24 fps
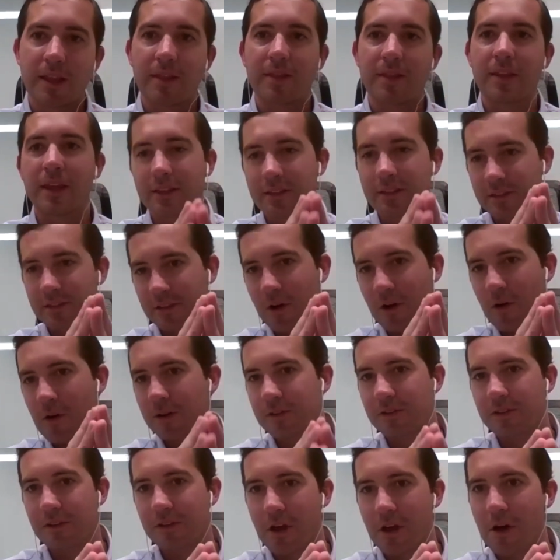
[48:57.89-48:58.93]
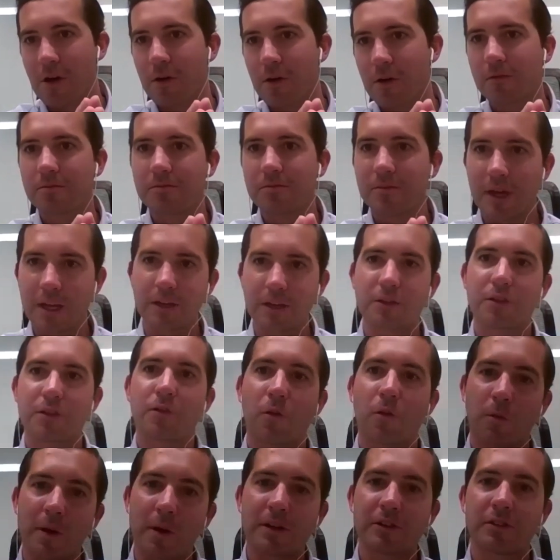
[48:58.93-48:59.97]
then it's going to go into the
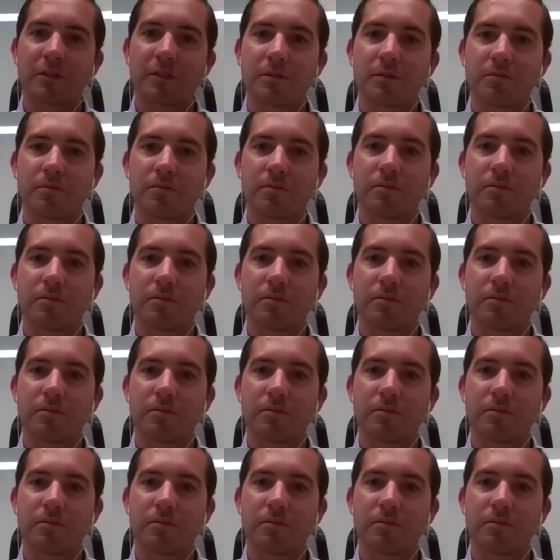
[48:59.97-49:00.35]
formation.